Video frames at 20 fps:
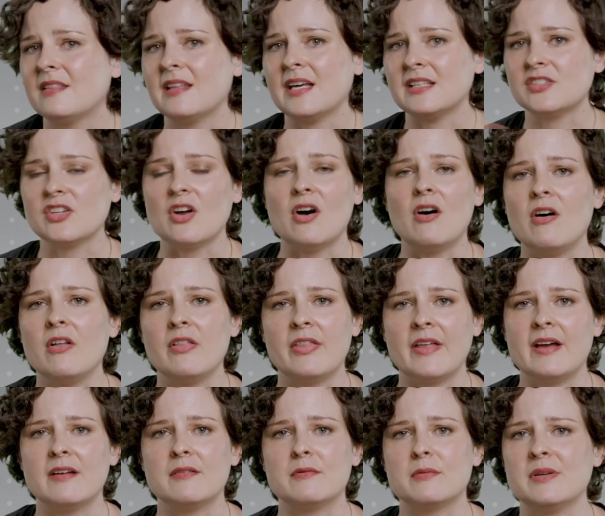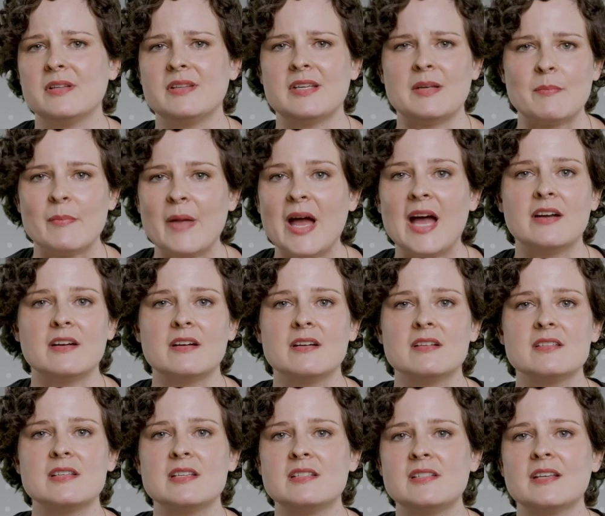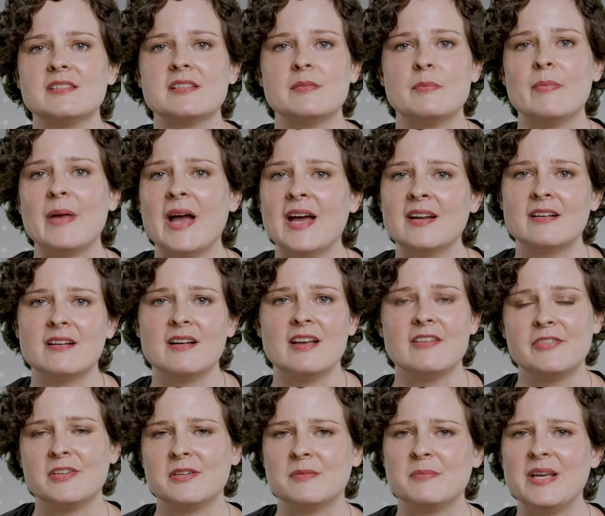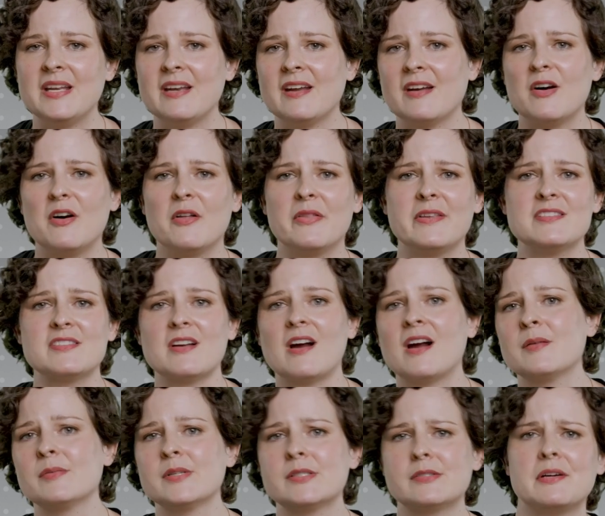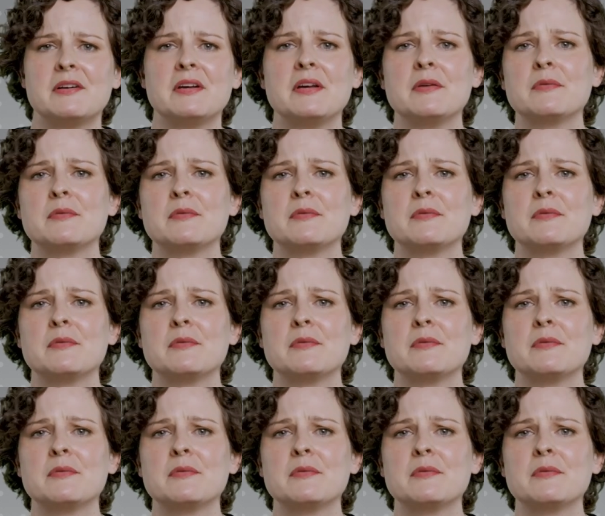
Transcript: that's all that really matters. It doesn't matter if you're meeting all these arbitrary